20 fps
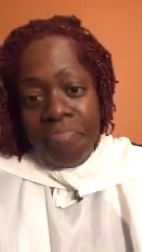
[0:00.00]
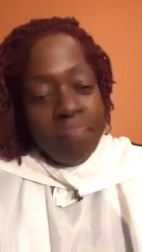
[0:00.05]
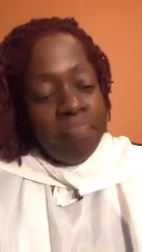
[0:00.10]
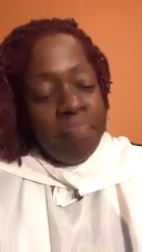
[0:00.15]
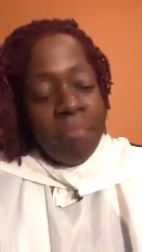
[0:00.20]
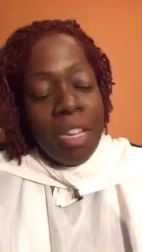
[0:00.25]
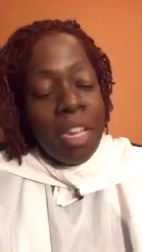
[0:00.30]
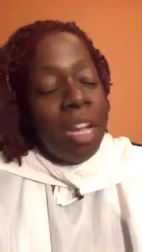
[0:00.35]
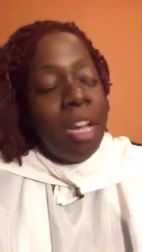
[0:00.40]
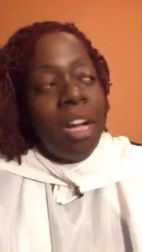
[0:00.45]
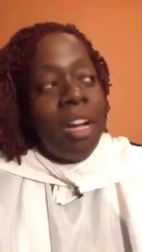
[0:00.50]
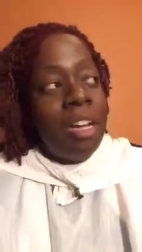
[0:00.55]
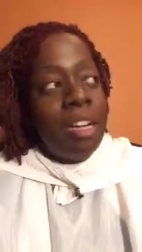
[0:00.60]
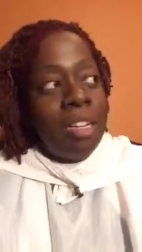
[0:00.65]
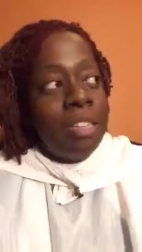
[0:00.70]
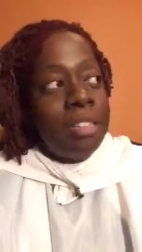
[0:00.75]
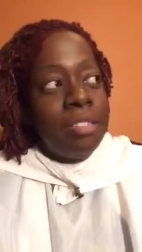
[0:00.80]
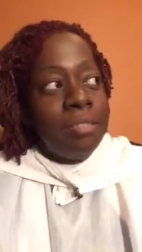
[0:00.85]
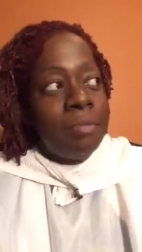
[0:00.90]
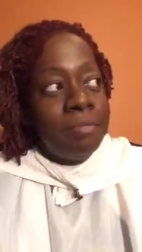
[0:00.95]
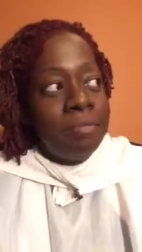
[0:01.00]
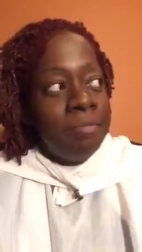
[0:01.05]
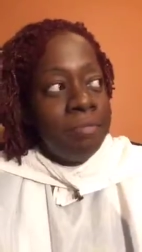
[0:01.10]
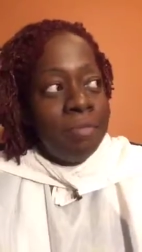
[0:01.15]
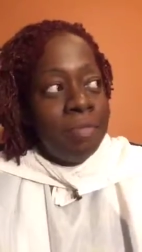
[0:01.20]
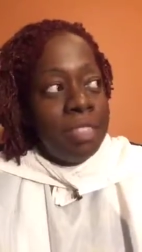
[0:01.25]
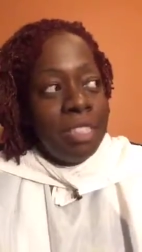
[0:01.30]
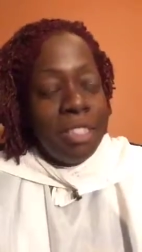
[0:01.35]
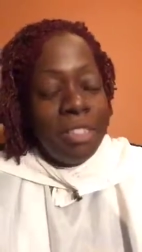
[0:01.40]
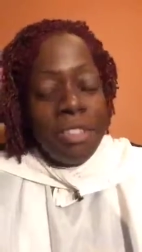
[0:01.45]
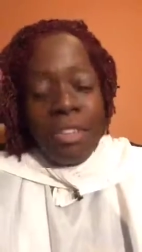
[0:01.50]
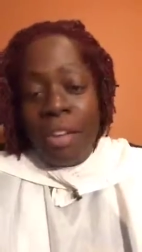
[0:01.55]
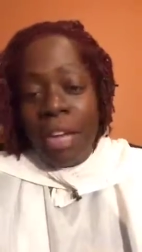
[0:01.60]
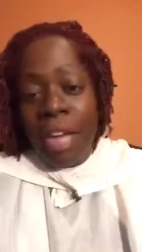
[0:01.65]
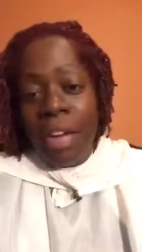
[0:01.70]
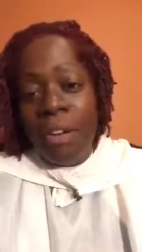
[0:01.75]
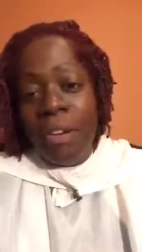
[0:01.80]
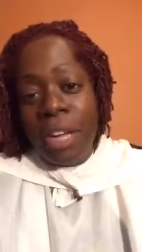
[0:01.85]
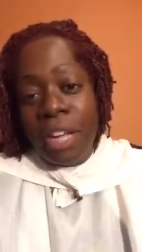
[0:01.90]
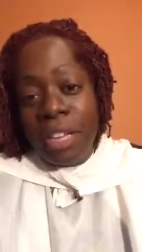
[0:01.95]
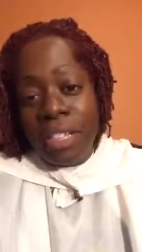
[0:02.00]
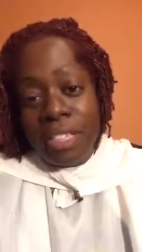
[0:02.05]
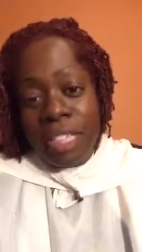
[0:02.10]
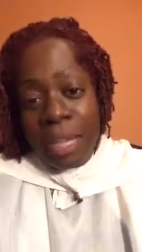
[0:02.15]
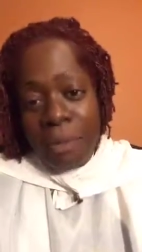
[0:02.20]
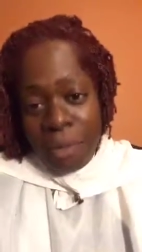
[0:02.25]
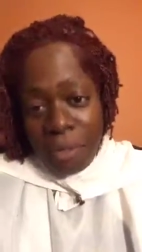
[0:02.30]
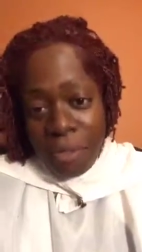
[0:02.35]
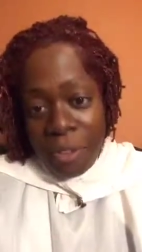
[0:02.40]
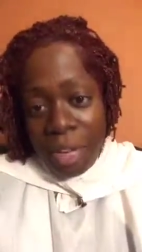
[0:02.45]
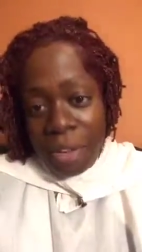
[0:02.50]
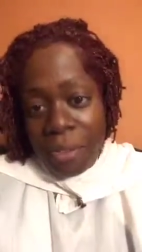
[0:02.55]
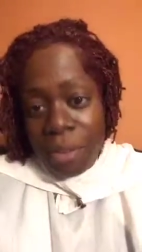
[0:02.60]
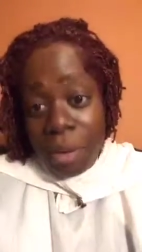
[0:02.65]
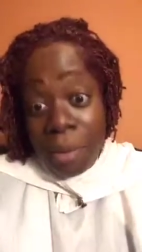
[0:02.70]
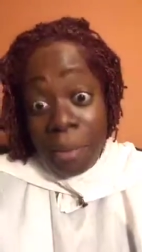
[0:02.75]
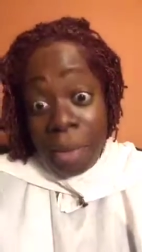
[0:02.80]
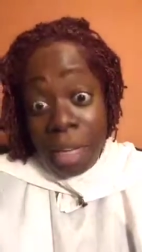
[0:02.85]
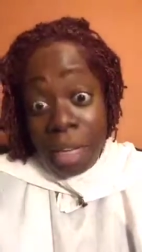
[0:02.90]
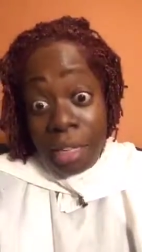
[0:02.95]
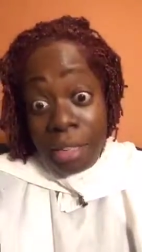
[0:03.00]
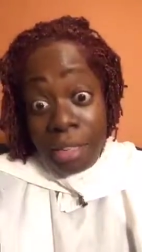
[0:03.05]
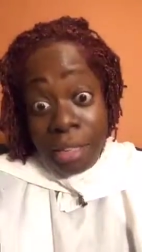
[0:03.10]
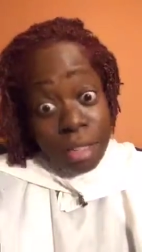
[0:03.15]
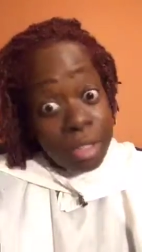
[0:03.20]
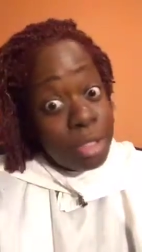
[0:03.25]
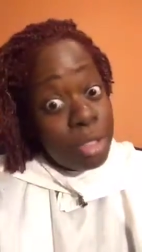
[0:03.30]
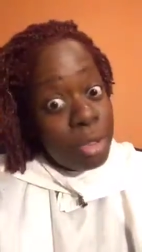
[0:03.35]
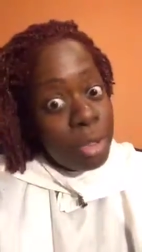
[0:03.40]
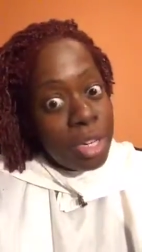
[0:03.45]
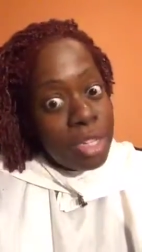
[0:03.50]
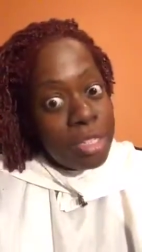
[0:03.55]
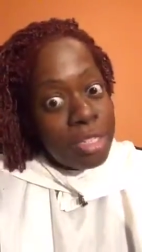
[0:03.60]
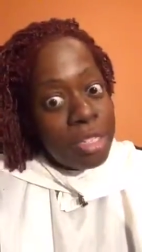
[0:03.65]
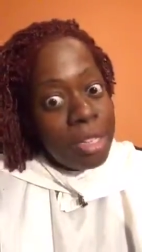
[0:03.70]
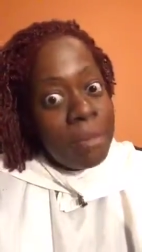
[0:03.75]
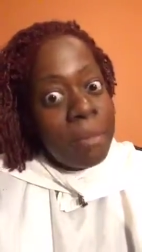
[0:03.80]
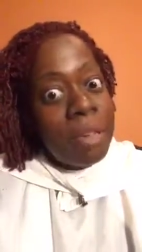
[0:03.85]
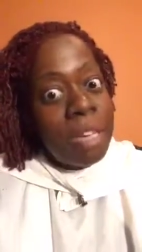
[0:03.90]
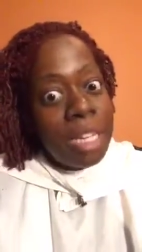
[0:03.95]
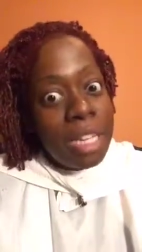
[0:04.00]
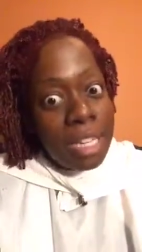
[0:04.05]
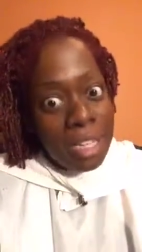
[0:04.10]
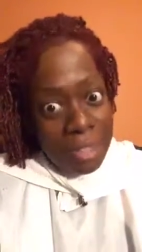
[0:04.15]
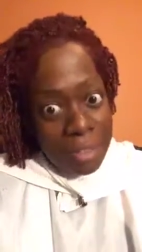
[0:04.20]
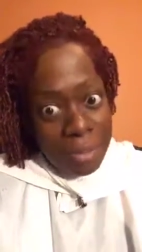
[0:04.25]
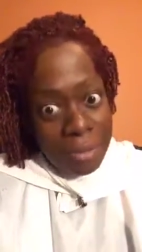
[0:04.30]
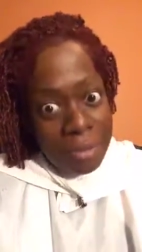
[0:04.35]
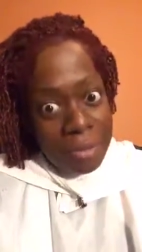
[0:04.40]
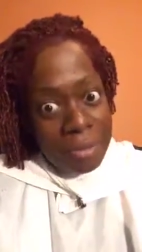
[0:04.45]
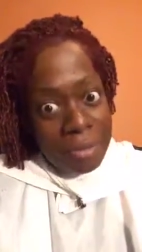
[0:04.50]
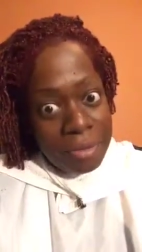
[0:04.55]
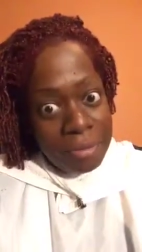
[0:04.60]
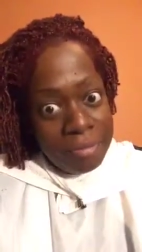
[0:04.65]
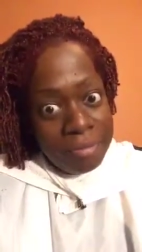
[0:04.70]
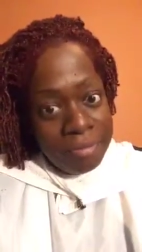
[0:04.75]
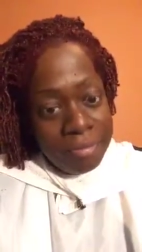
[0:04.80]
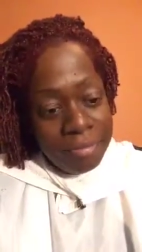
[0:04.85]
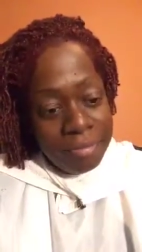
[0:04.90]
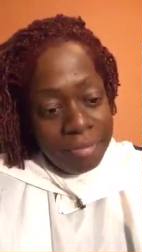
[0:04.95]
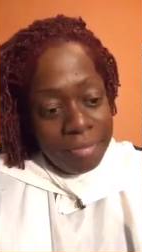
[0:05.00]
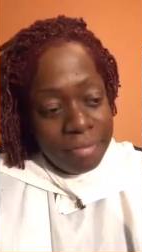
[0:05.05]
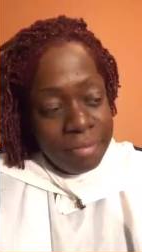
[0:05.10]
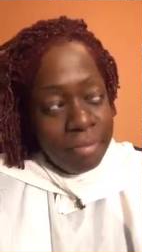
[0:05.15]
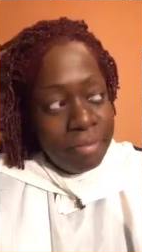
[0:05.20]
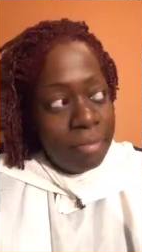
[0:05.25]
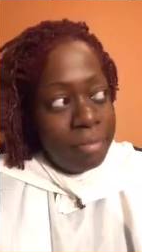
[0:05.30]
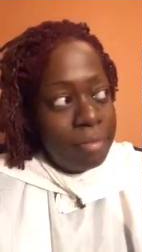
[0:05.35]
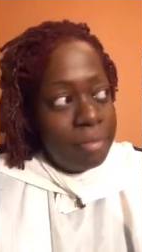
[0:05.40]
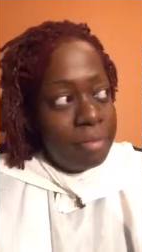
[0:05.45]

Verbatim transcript: No, you, you, ain't gonna get the same effect from the box. Trust and believe. Some of the boxes are